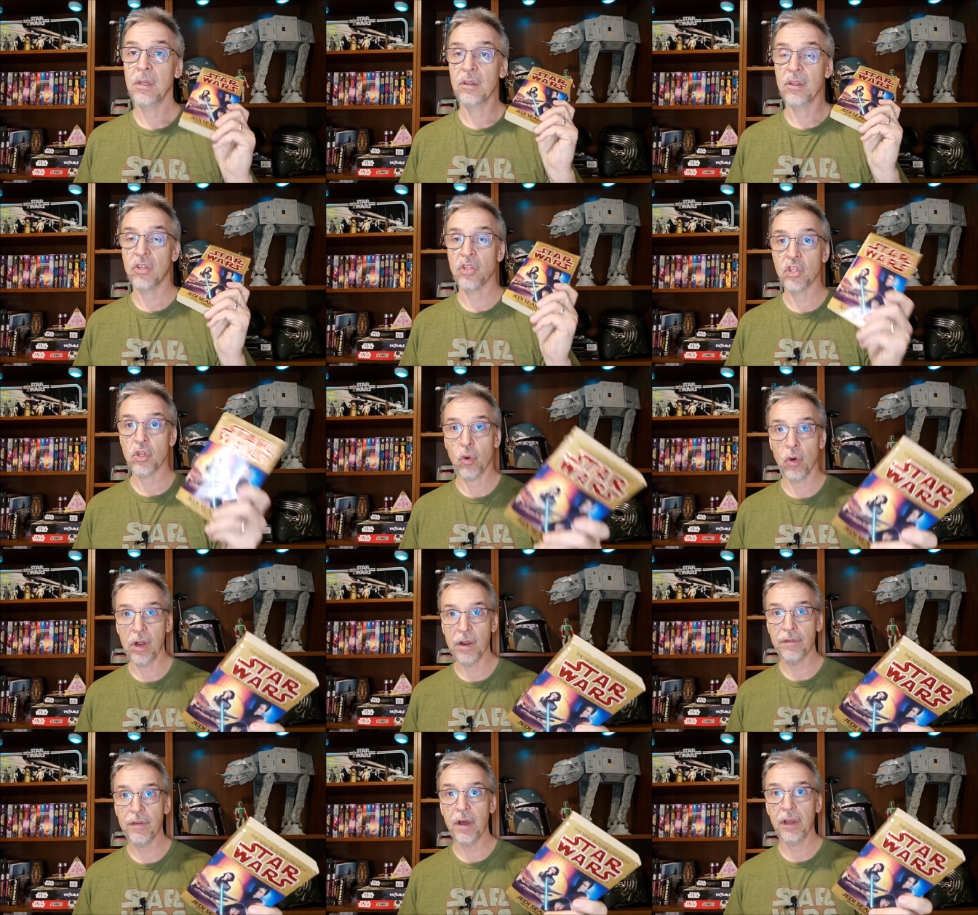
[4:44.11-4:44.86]
The
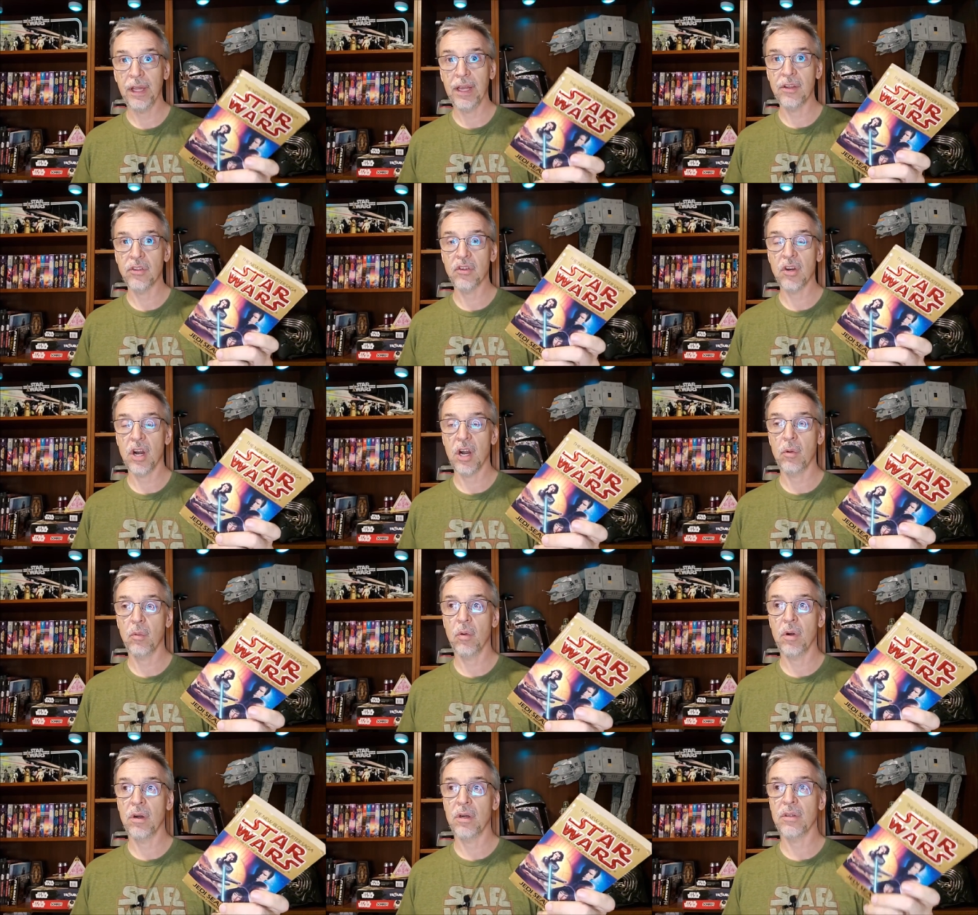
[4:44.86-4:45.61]
story felt like
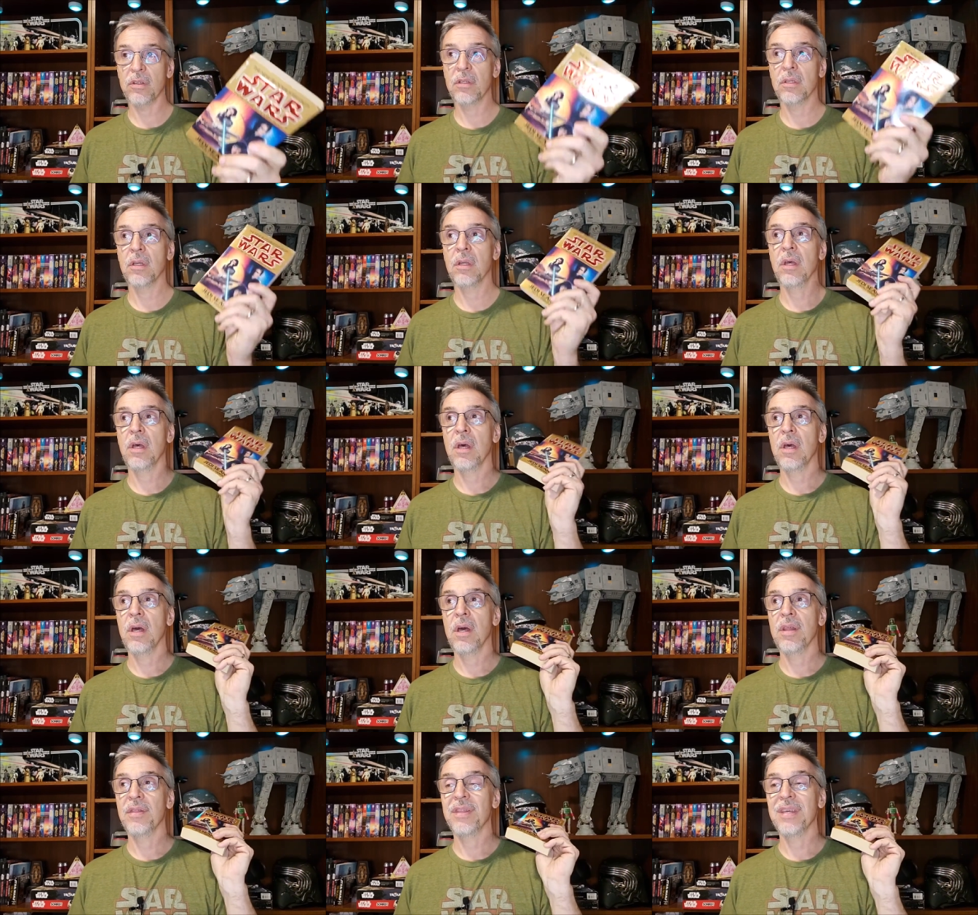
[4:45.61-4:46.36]
Star Wars.
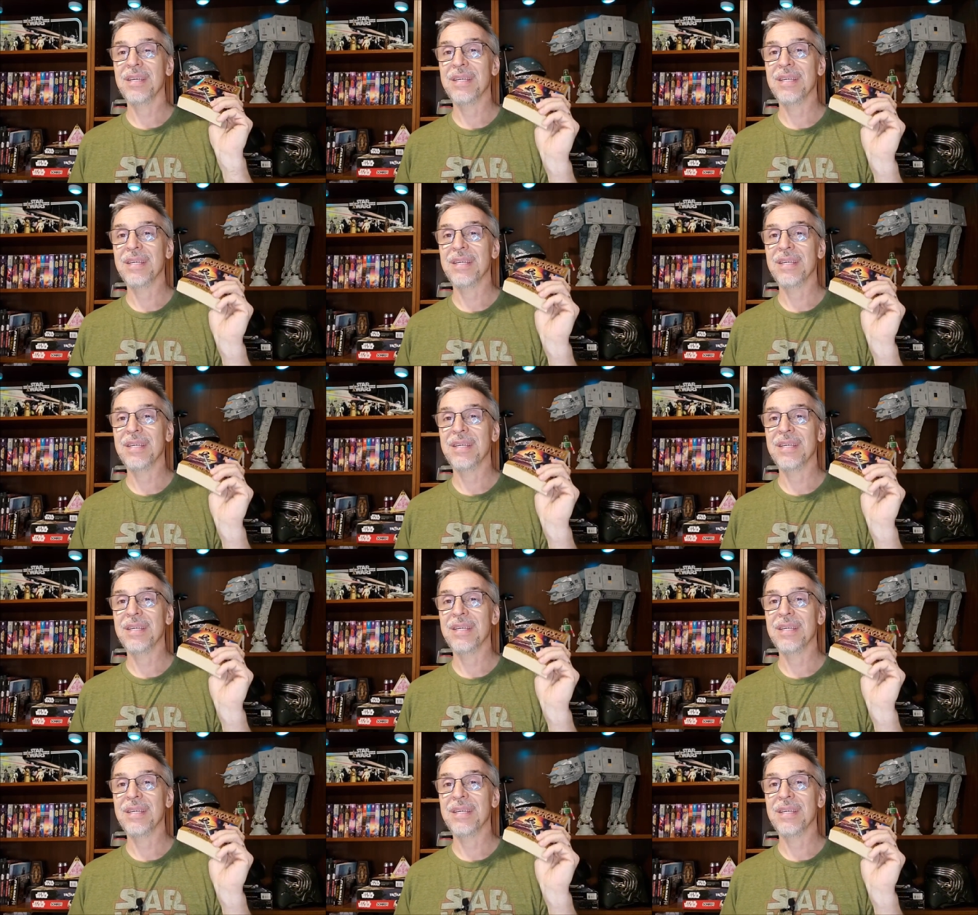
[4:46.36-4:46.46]
The